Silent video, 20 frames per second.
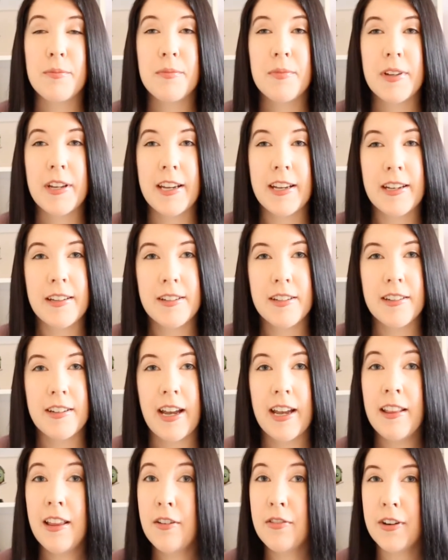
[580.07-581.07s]
and
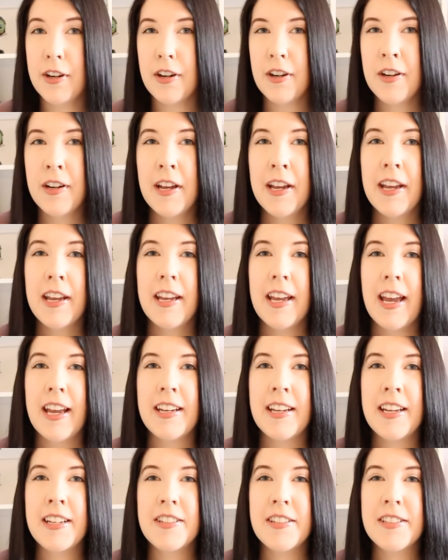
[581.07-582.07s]
I love her, and
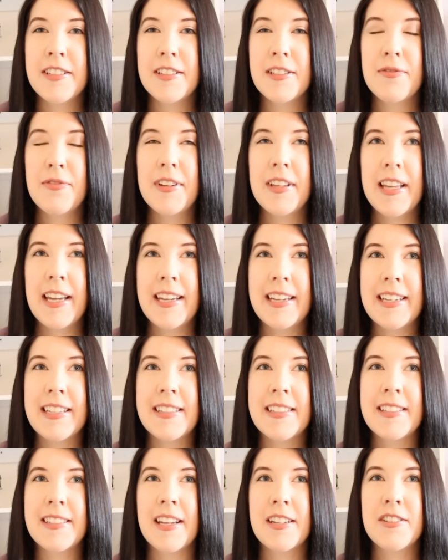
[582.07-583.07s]
I just feel like
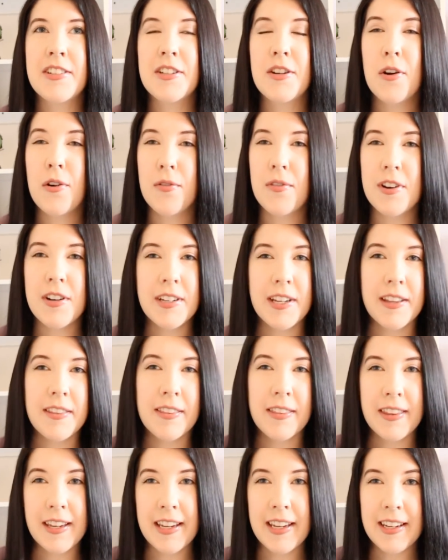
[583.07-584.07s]
it's such an overdone
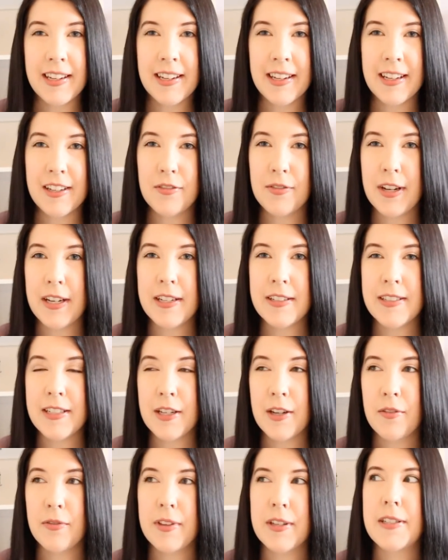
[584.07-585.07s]
thing in fantasy
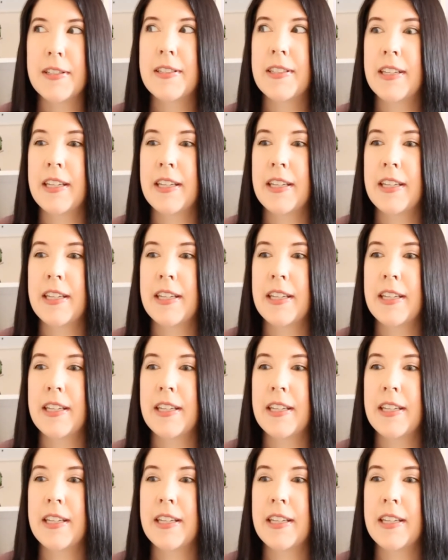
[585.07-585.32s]
of this